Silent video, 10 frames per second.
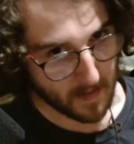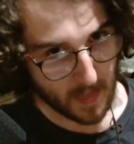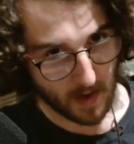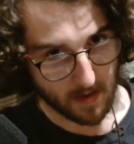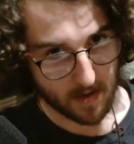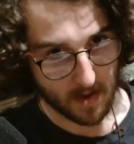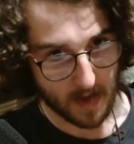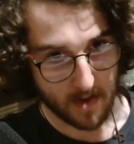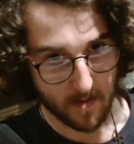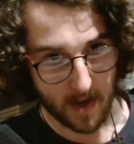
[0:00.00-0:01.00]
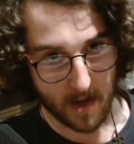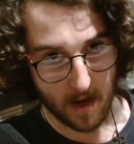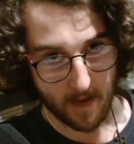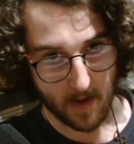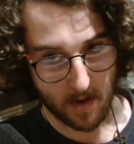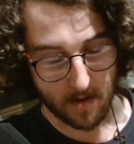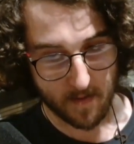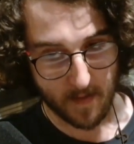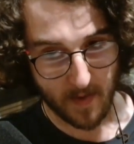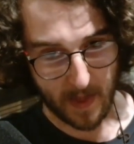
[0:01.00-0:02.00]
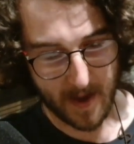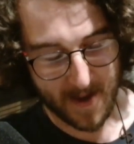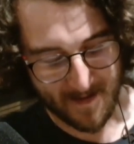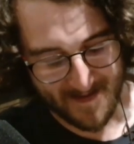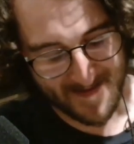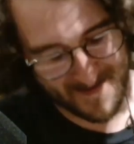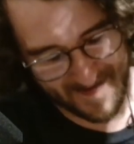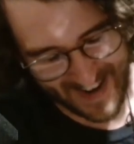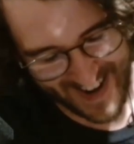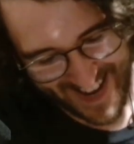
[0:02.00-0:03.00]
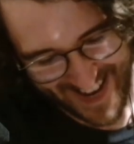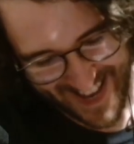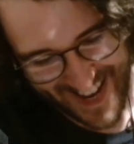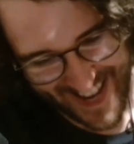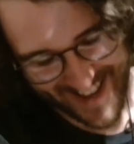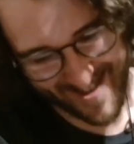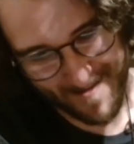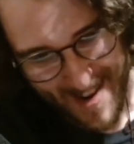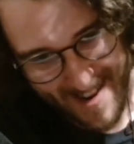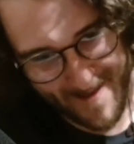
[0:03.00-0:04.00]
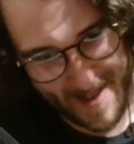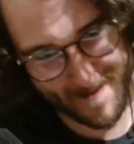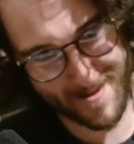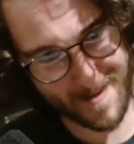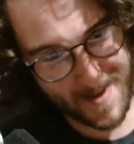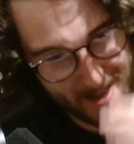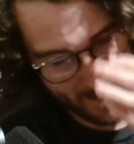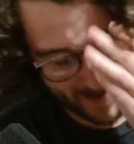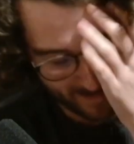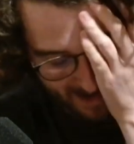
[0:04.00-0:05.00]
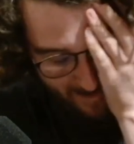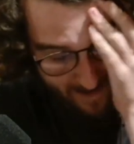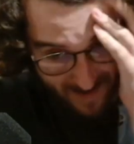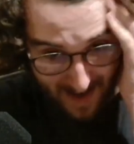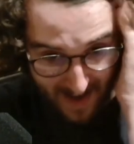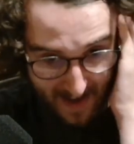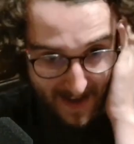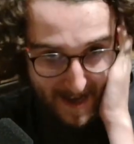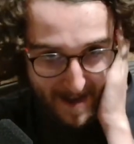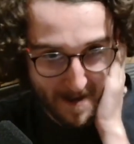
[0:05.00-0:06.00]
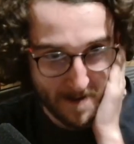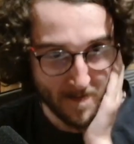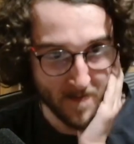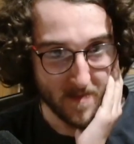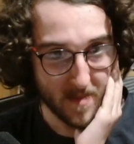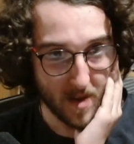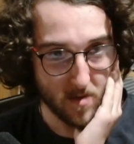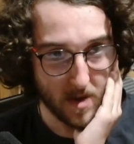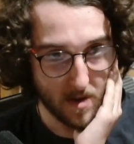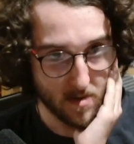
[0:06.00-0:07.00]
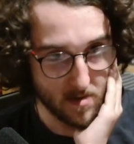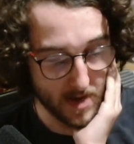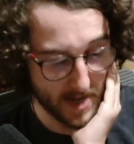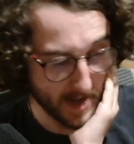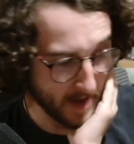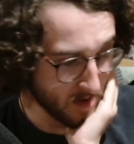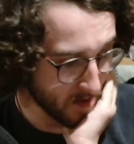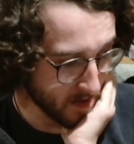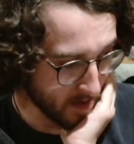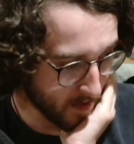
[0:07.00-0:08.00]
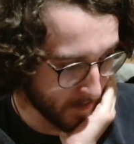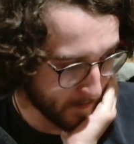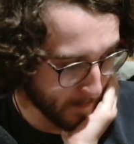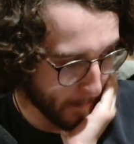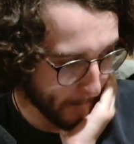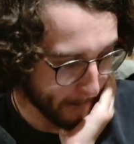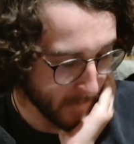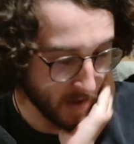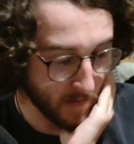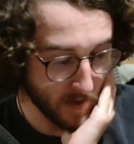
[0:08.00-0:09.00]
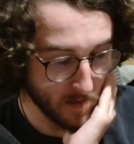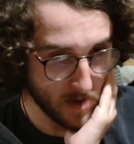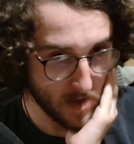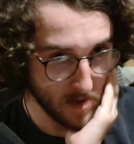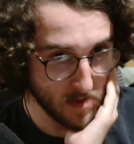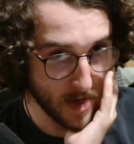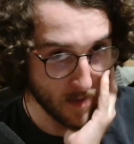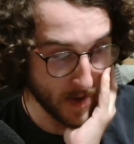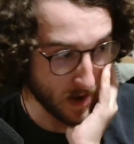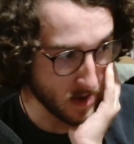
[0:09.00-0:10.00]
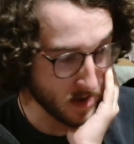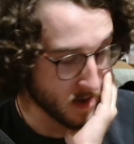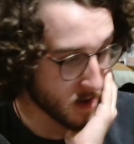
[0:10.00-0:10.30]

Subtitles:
that was the last weekend I ever got to spend with him, and I didn't get to spend it with him properly because I was house sitting, and so I feel really sad about it.